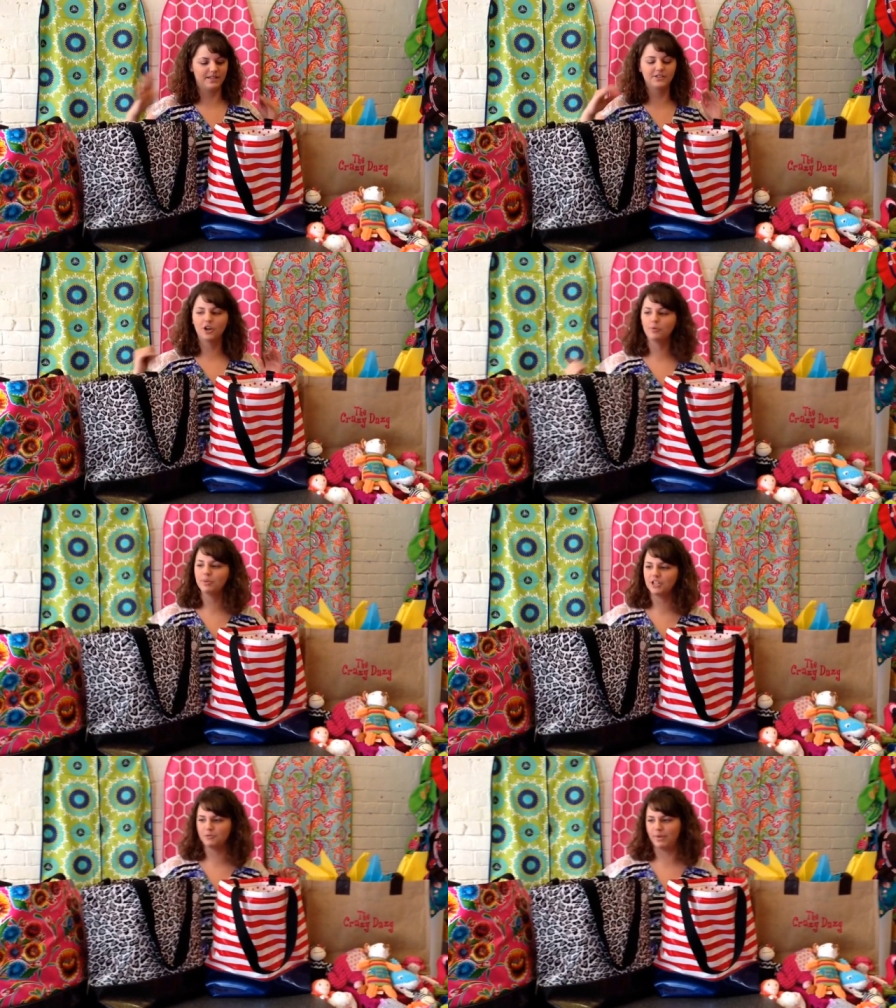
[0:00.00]
These are
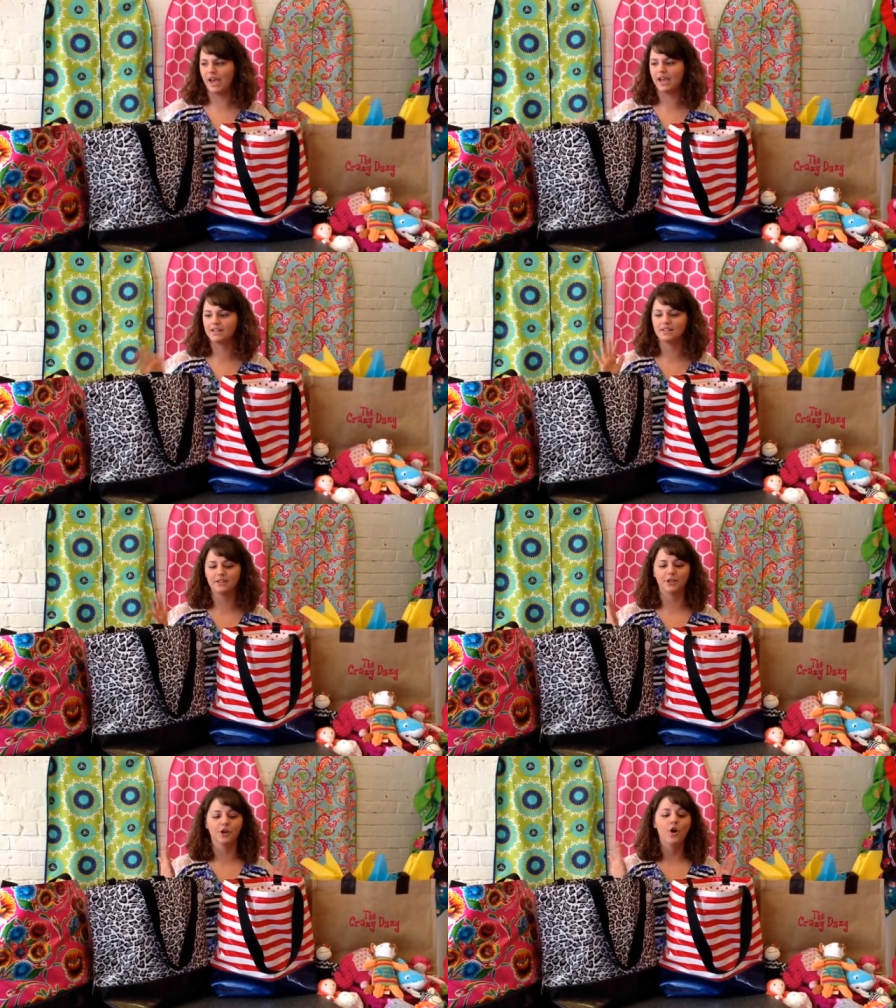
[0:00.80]
beach bags, and
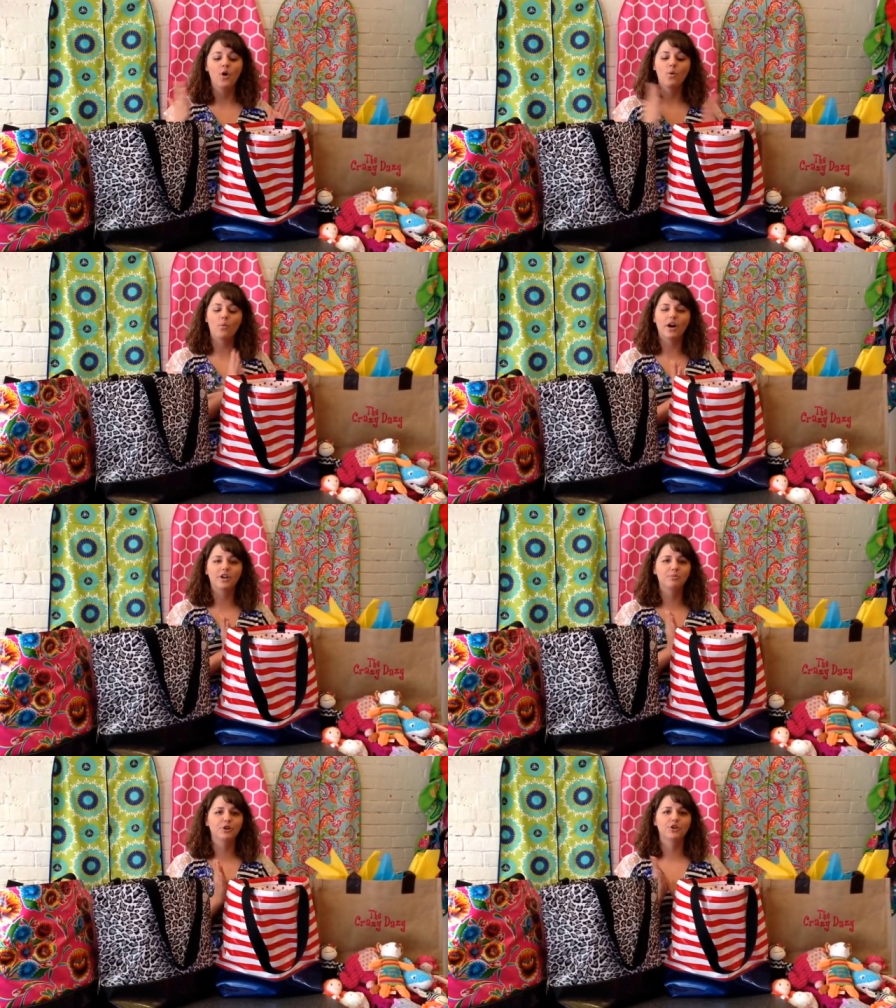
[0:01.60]
they're
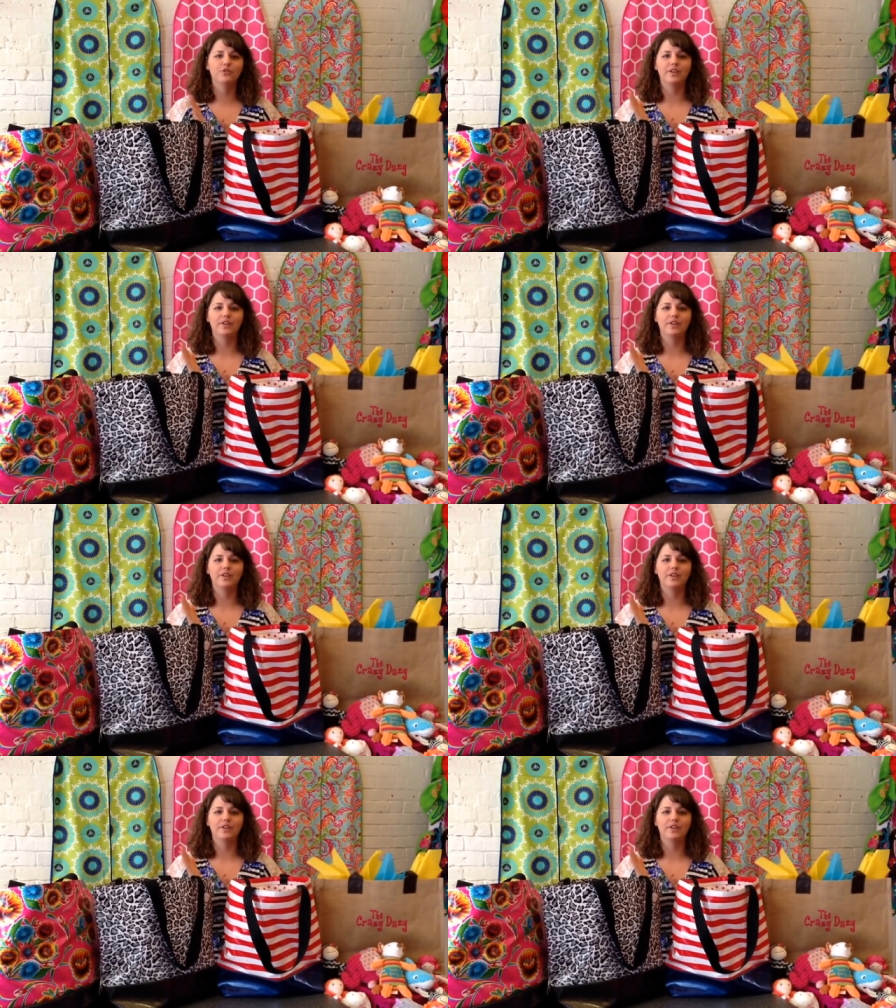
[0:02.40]
waterproof,